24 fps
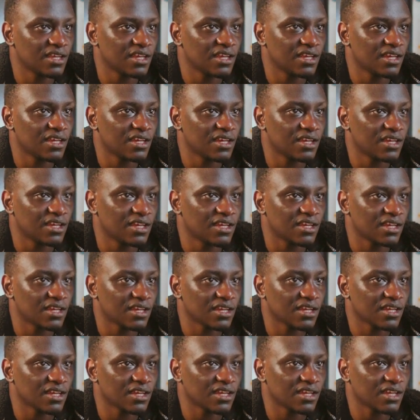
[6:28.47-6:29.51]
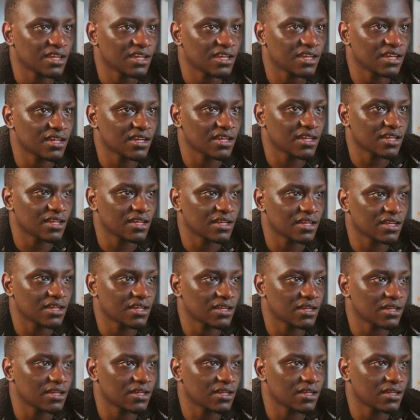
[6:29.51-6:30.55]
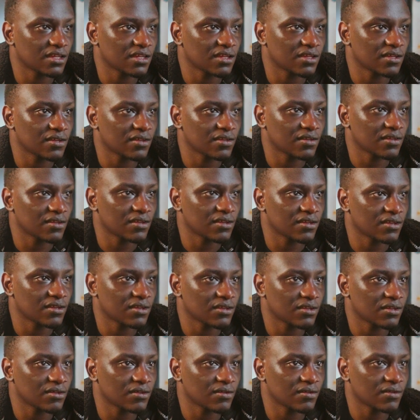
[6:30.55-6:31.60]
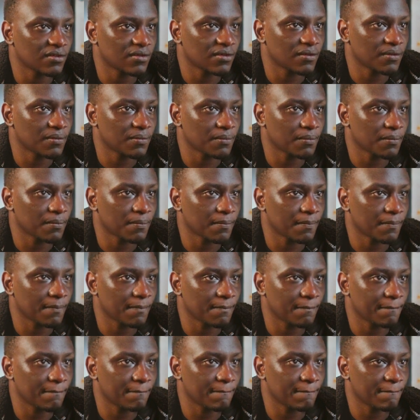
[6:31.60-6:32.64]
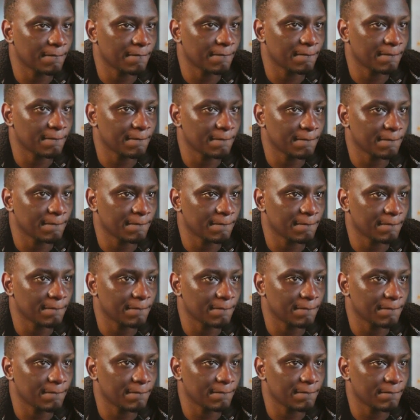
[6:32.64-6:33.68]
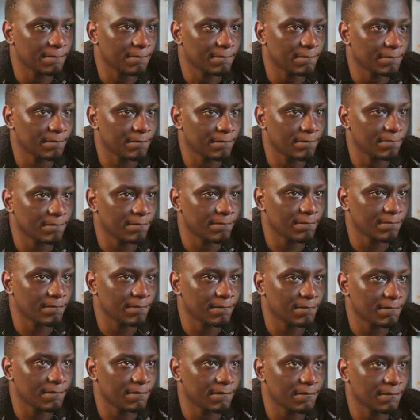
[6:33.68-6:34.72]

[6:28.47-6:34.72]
(silence)